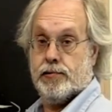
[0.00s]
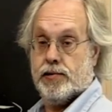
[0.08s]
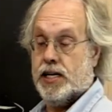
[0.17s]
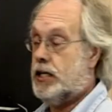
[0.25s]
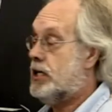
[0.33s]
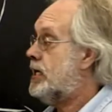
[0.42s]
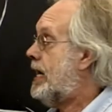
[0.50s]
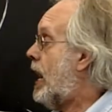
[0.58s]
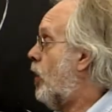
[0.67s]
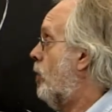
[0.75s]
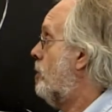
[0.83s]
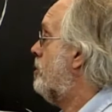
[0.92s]
Right.
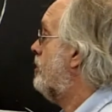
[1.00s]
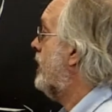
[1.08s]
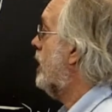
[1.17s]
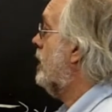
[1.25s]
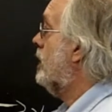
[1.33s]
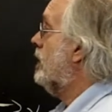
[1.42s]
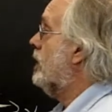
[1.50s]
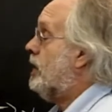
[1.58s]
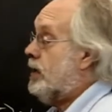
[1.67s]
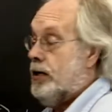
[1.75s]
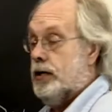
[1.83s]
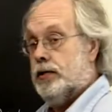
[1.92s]
Now,
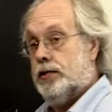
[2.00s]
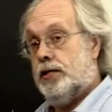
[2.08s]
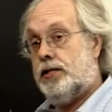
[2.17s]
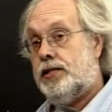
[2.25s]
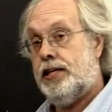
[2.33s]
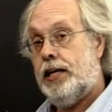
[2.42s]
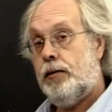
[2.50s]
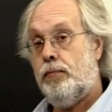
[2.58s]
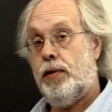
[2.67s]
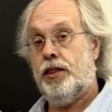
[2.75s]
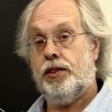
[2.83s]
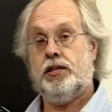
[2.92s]
descent
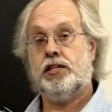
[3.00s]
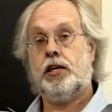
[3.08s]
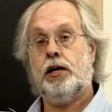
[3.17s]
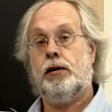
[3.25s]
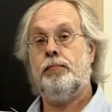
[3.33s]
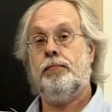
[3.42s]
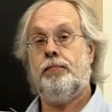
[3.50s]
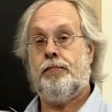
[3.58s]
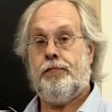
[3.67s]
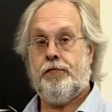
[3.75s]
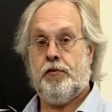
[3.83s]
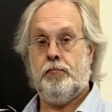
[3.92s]
methods come
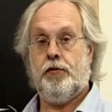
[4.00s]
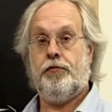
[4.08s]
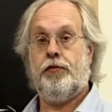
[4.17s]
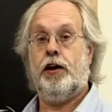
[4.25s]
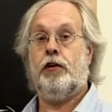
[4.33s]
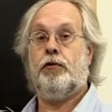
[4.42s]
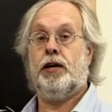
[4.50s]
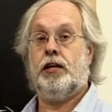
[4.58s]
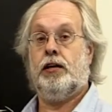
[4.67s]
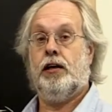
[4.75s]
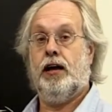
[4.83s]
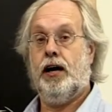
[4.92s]
from the following
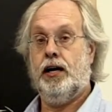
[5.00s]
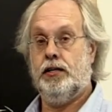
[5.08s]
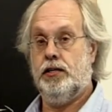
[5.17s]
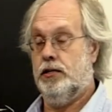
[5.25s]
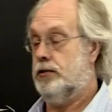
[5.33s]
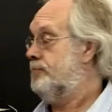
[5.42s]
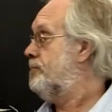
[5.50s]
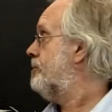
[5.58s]
idea.